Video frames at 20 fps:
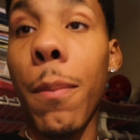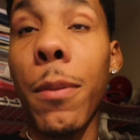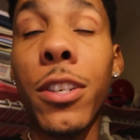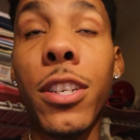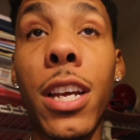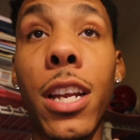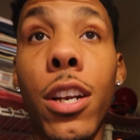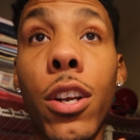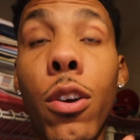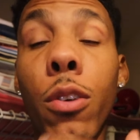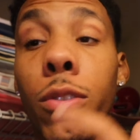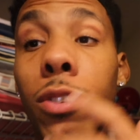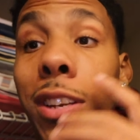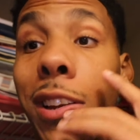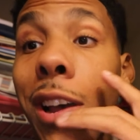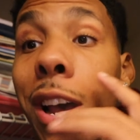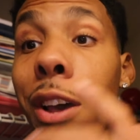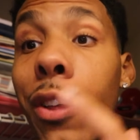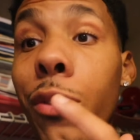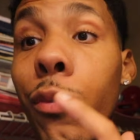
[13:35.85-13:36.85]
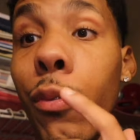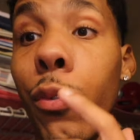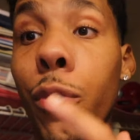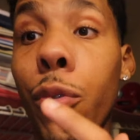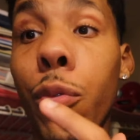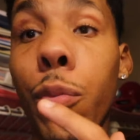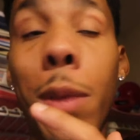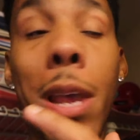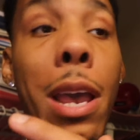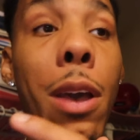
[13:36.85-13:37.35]
I'm gonna try to go to the other
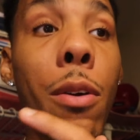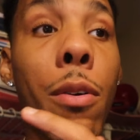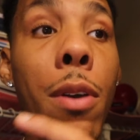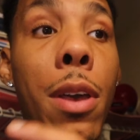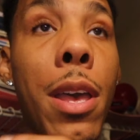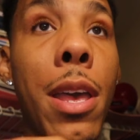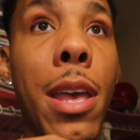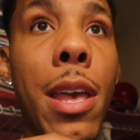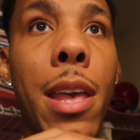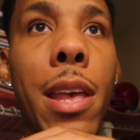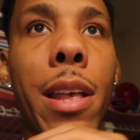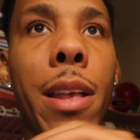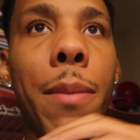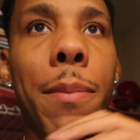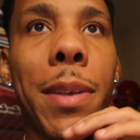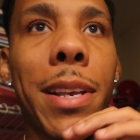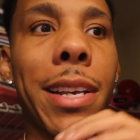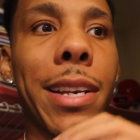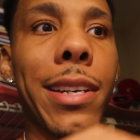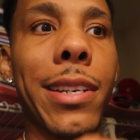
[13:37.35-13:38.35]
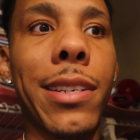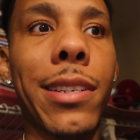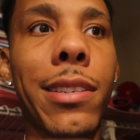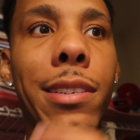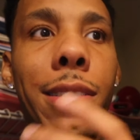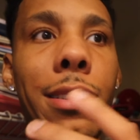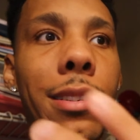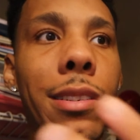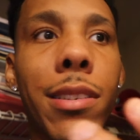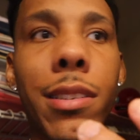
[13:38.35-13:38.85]
room now
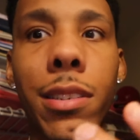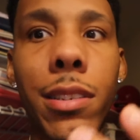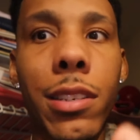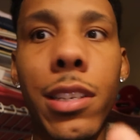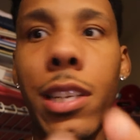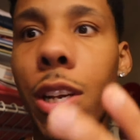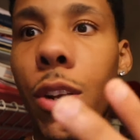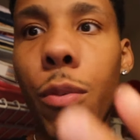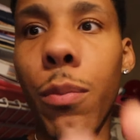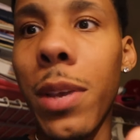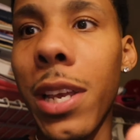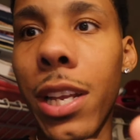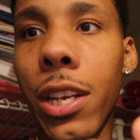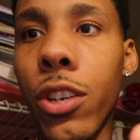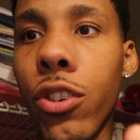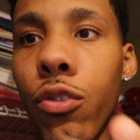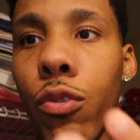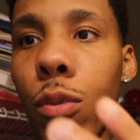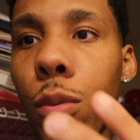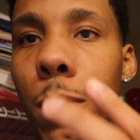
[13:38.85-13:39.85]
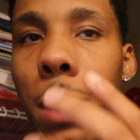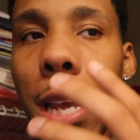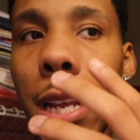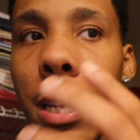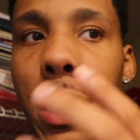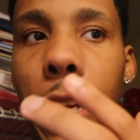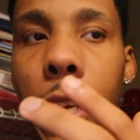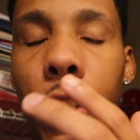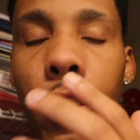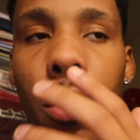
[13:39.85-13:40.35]
because she don't be in this room like
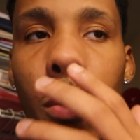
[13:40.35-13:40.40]
that,